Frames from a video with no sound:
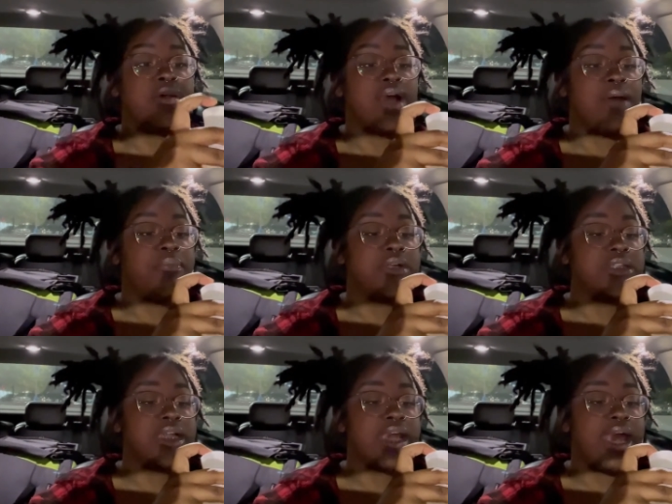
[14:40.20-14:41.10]
I push
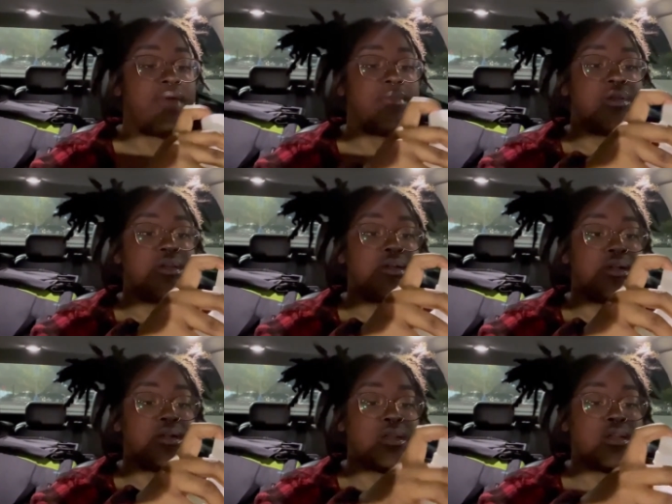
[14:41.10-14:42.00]
the cap.
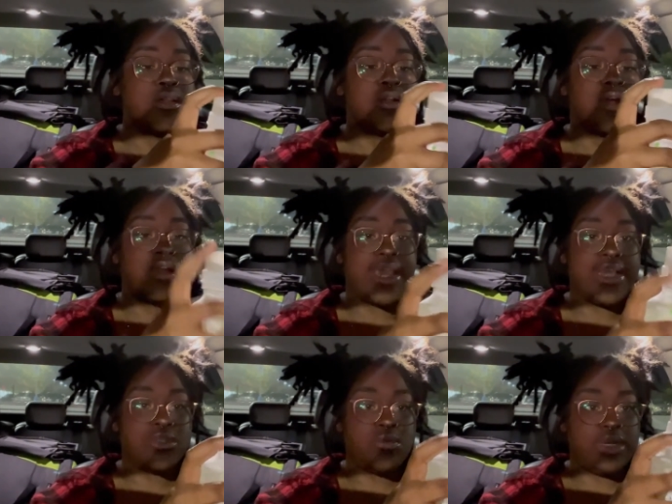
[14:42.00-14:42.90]
Okay,
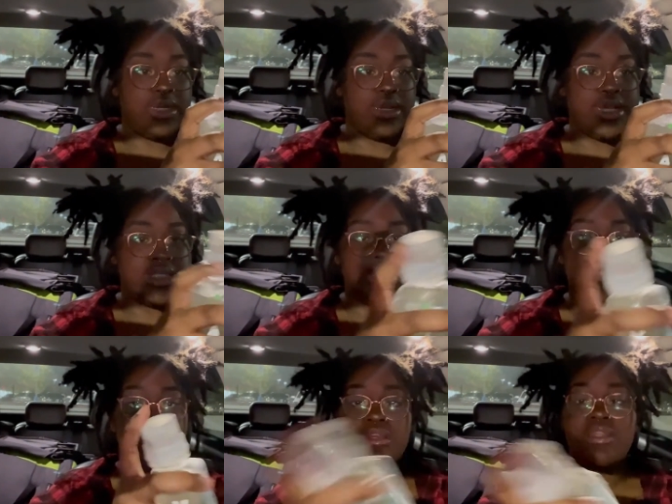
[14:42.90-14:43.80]
it's going in there. I see it.